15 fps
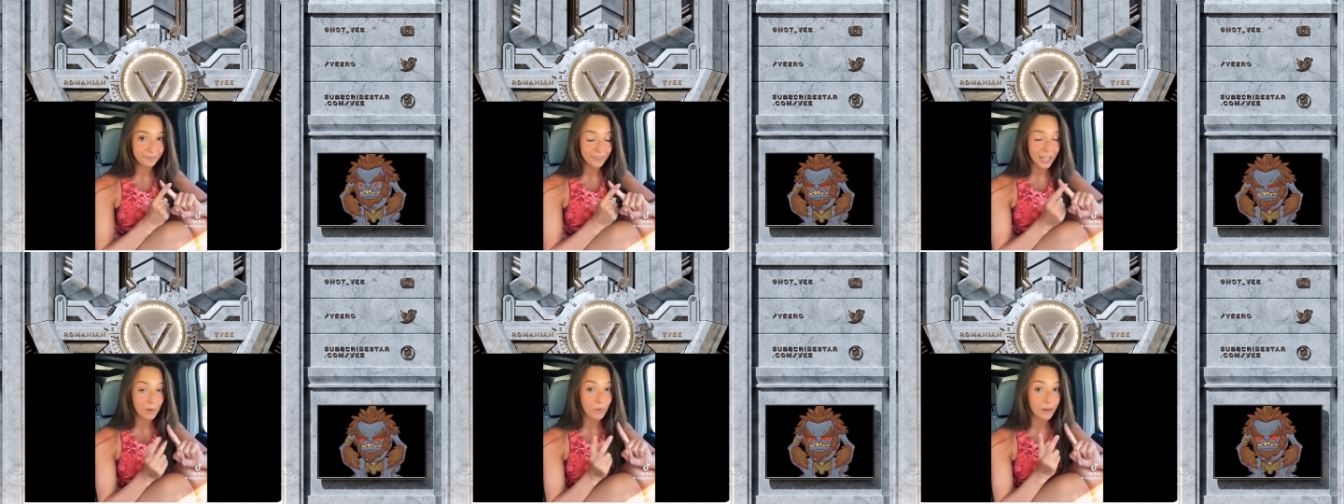
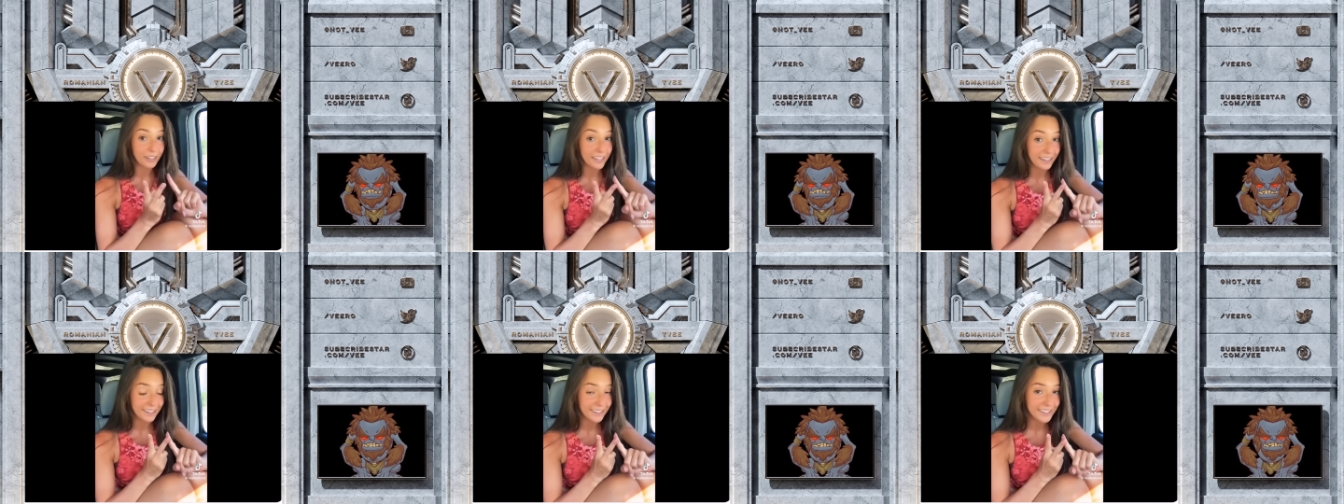I want
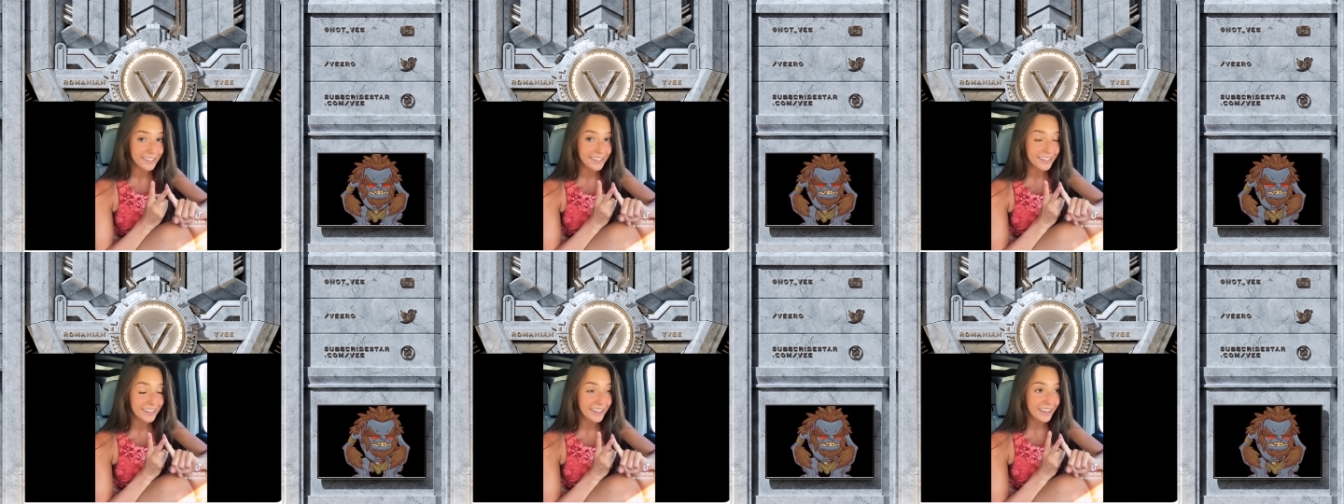kids.
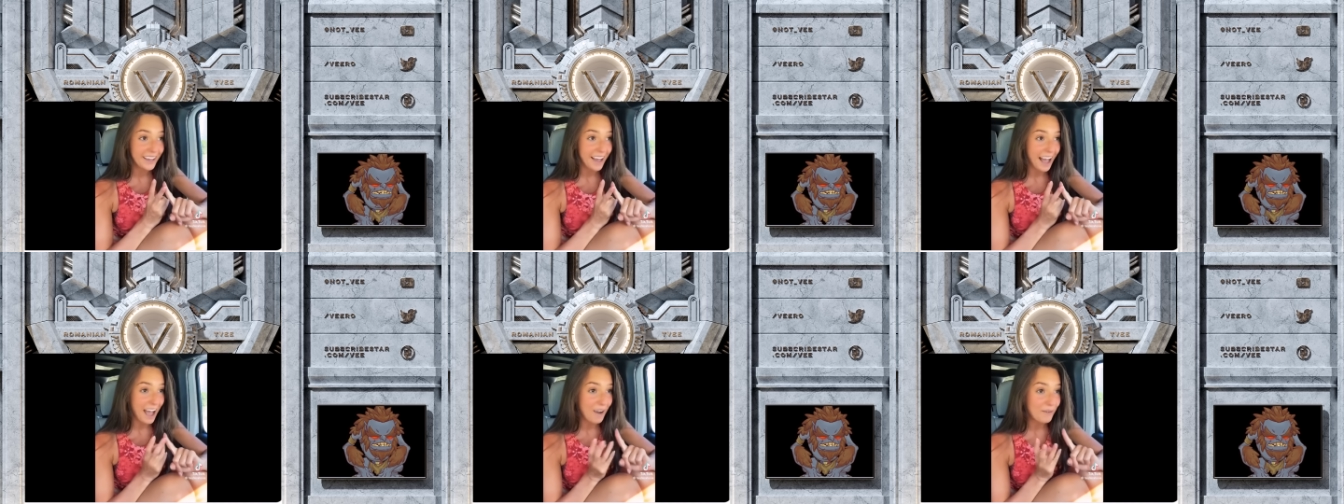
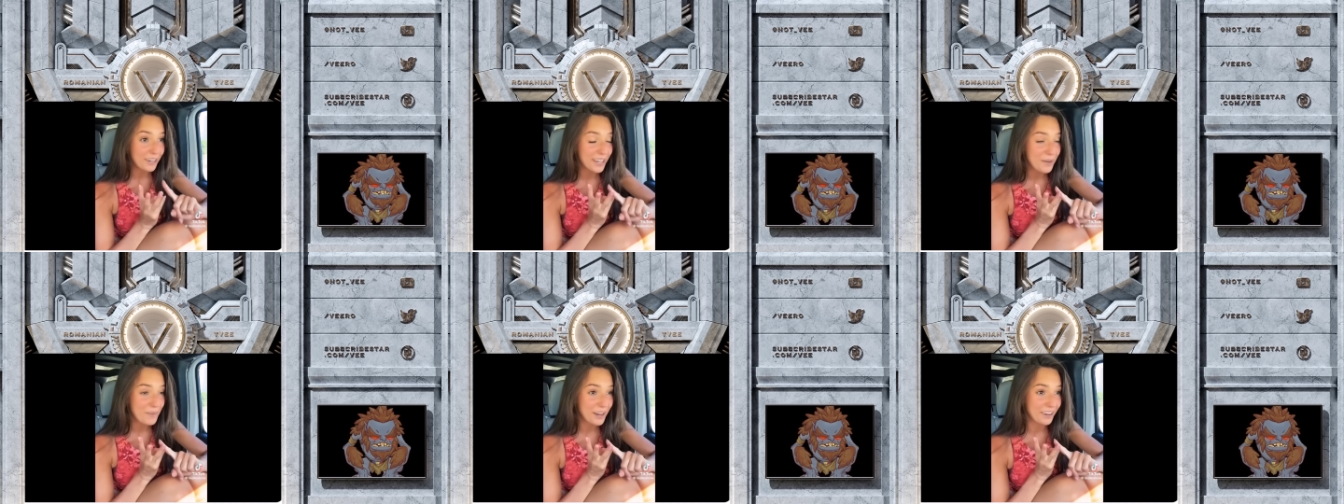I want
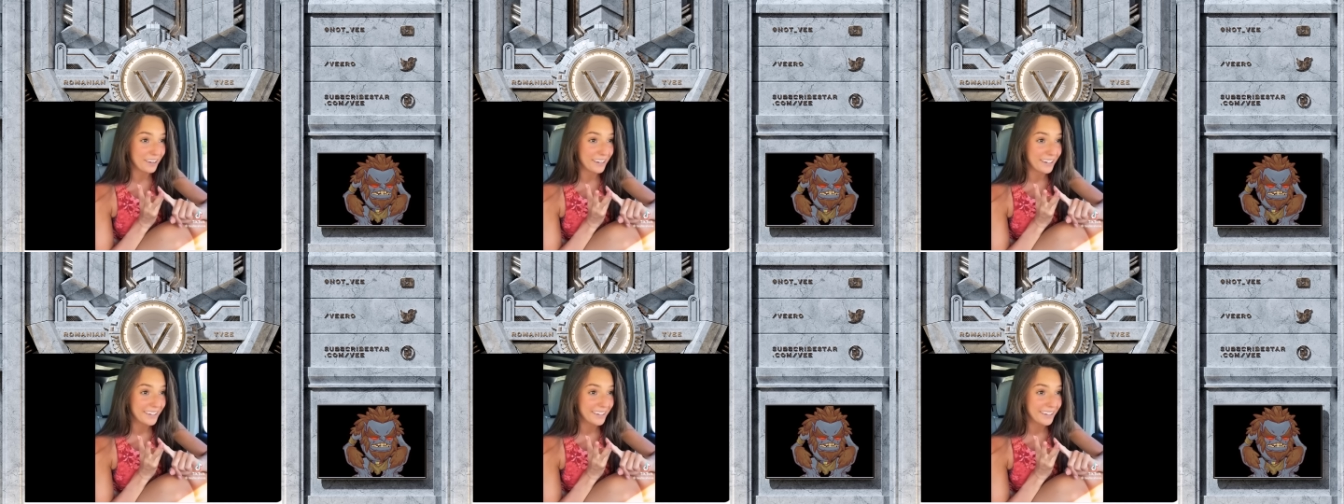to get married.